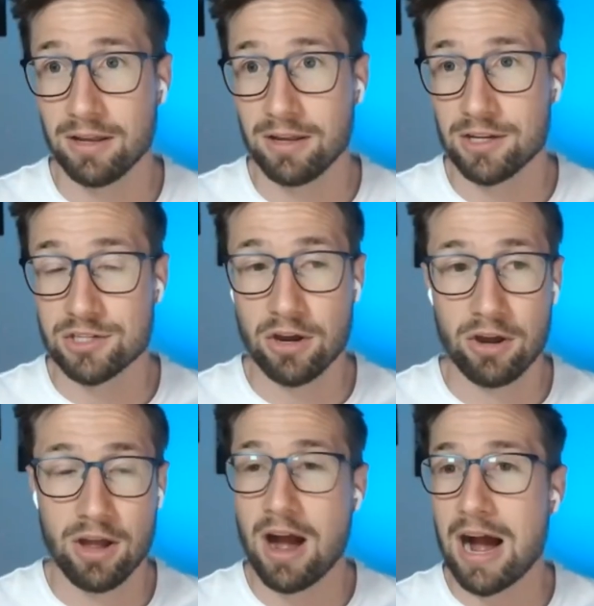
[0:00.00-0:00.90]
So
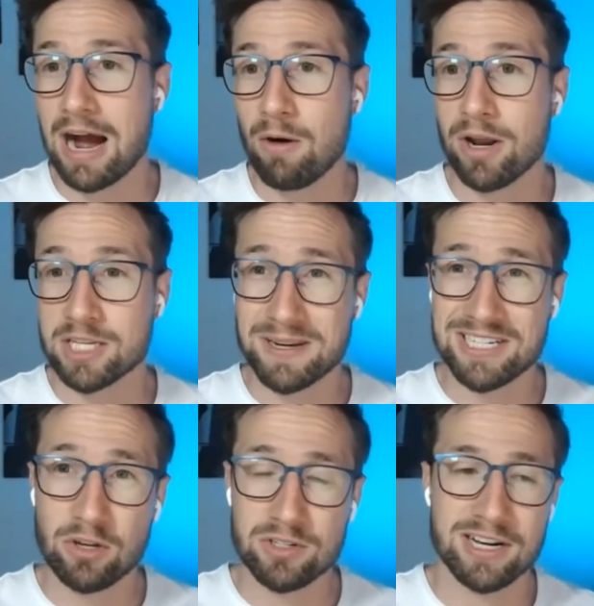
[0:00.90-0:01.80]
I want, especially
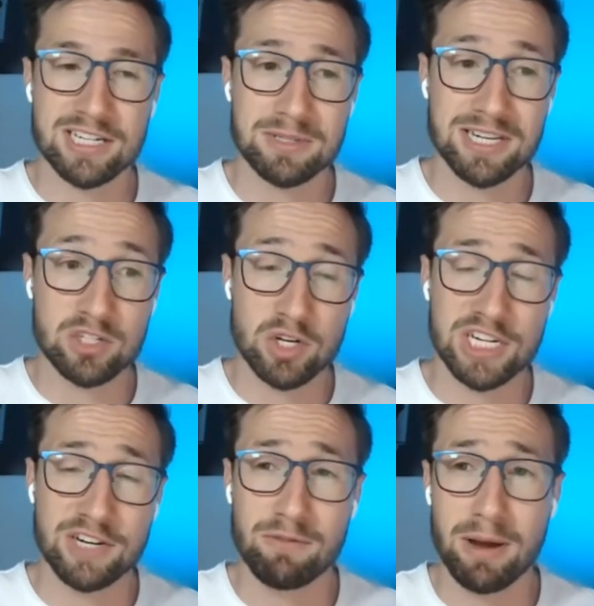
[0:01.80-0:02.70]
those customers that are
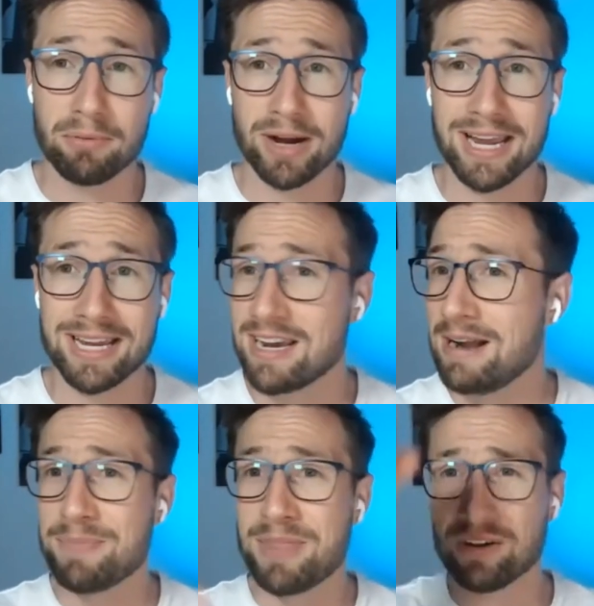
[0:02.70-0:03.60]
searching for my brand,
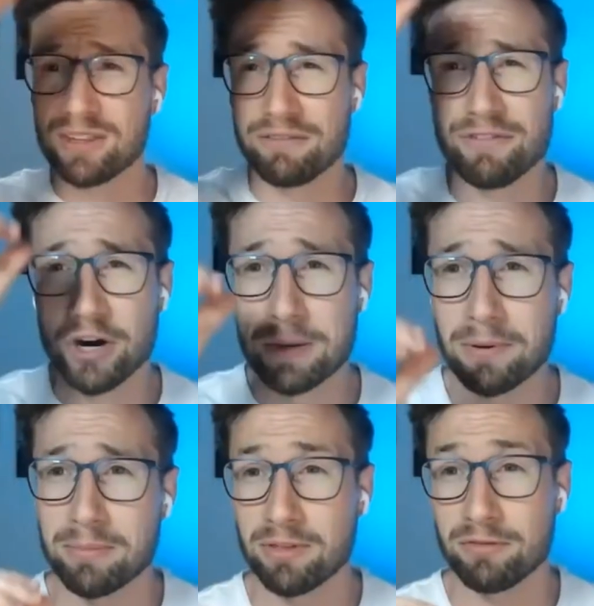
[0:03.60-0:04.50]
they're at the very
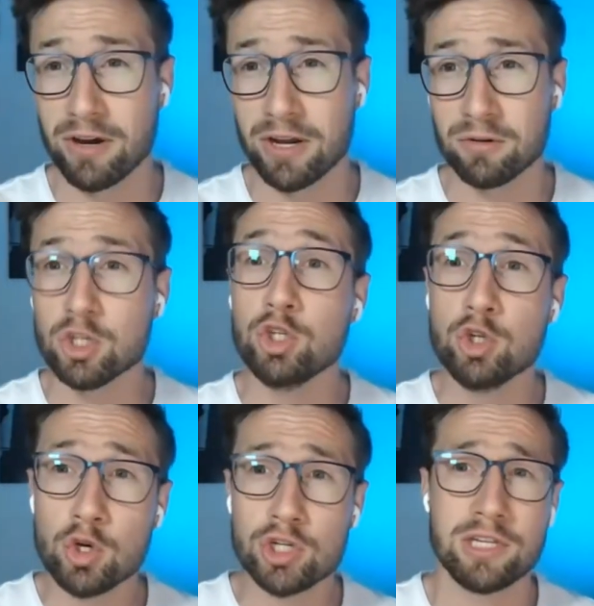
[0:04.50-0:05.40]
bottom of the funnel.
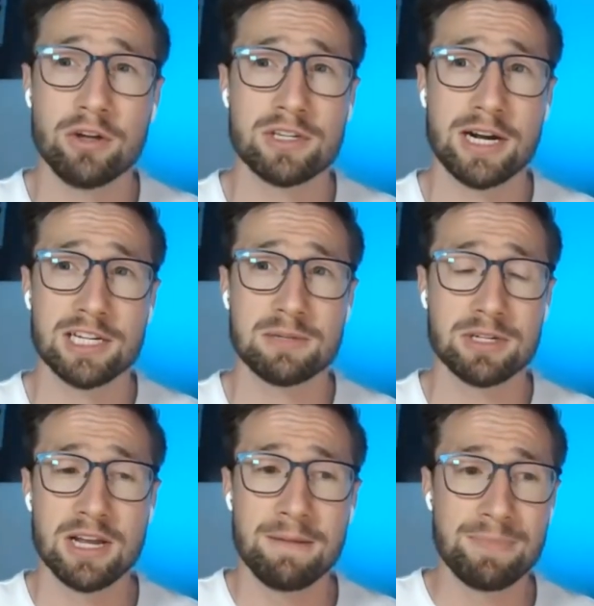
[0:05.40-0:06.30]
Usually those customers,
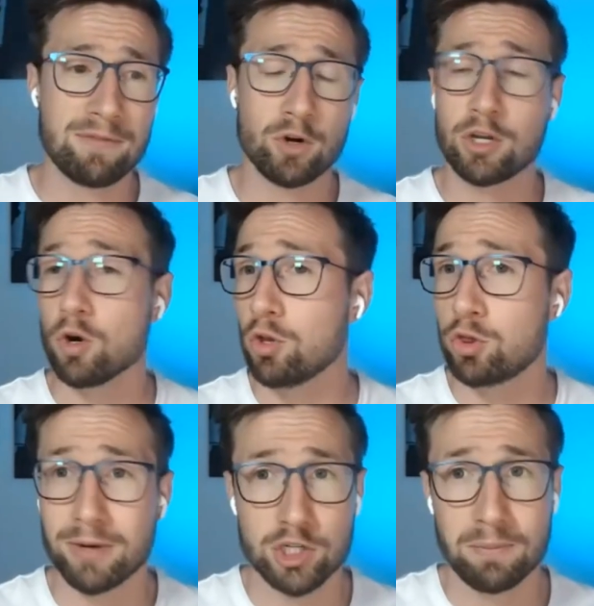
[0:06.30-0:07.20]
they've already gone through
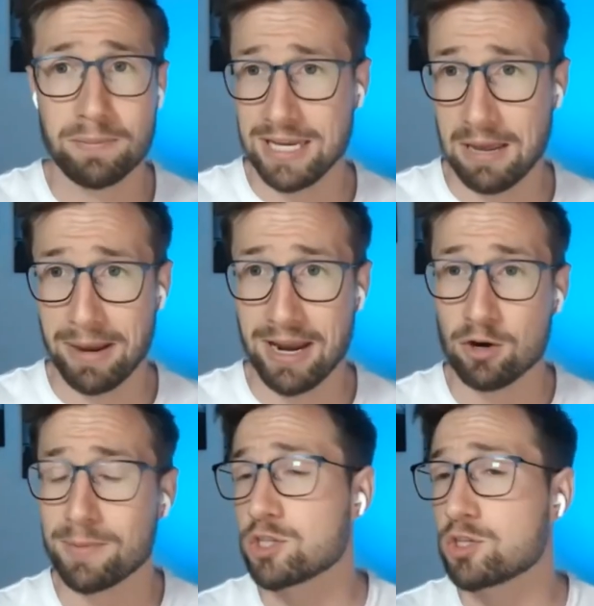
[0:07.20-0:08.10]
my shopping campaign or
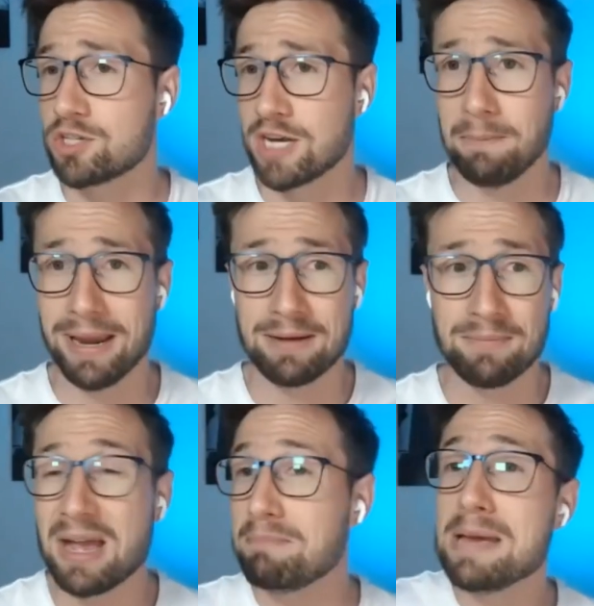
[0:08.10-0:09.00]
my search campaign,
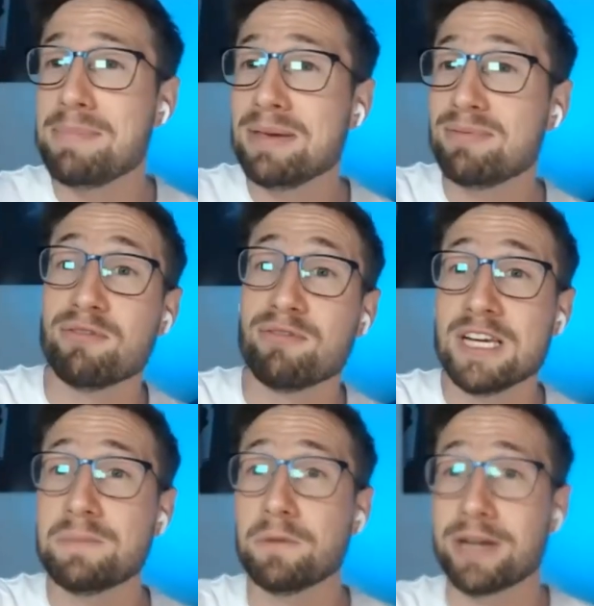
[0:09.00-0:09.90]
maybe even
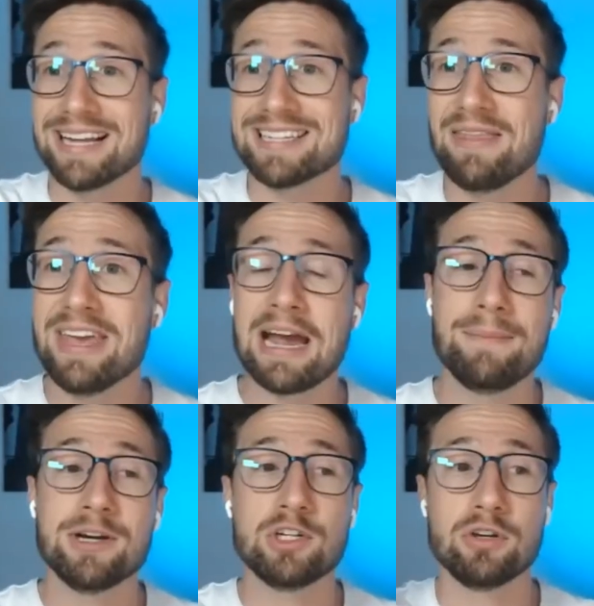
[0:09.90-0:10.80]
Facebook ads, and they're
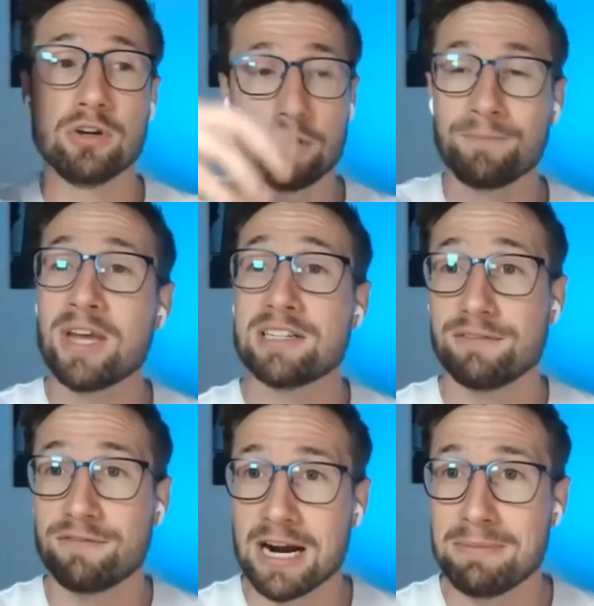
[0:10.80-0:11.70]
coming to Google to
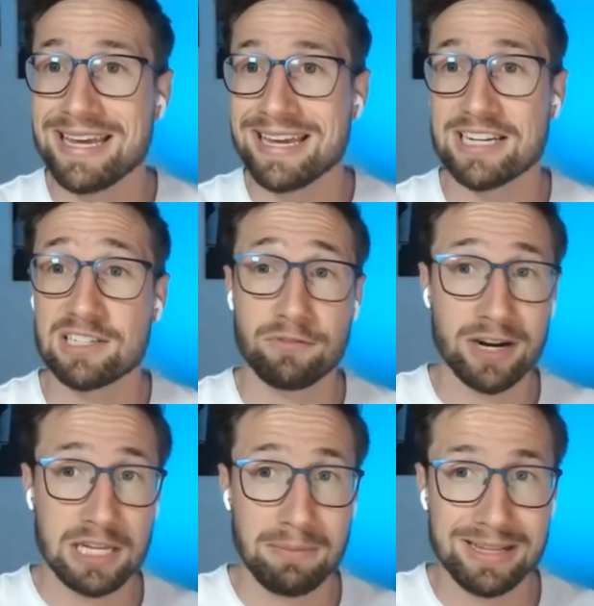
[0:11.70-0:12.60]
find me again to
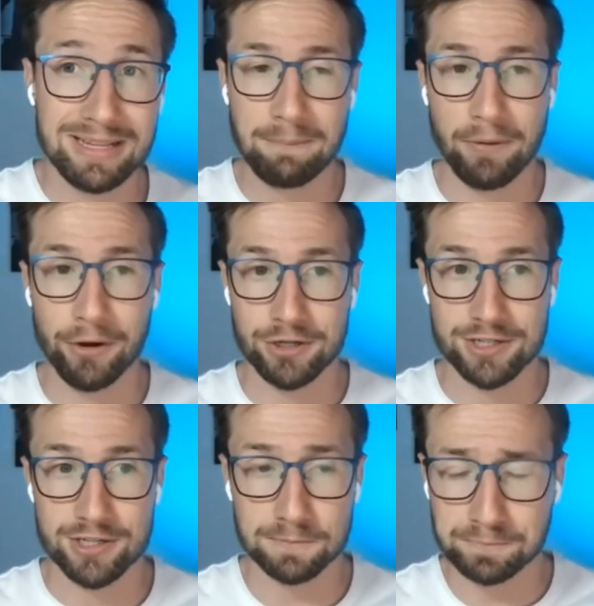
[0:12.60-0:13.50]
finally make that
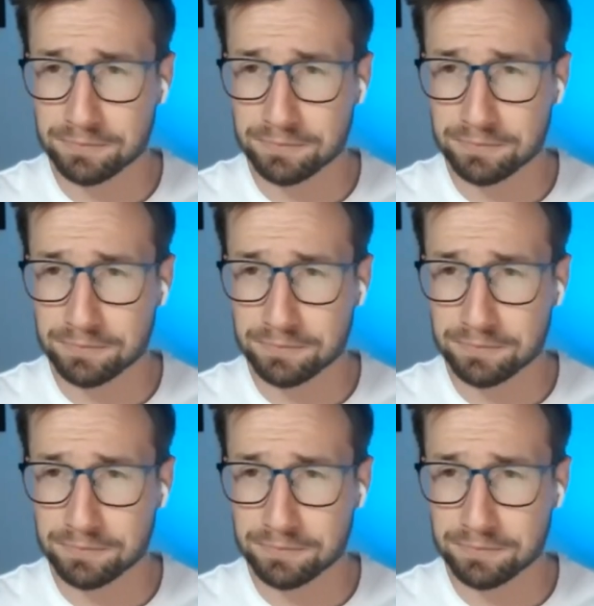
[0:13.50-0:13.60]
purchase.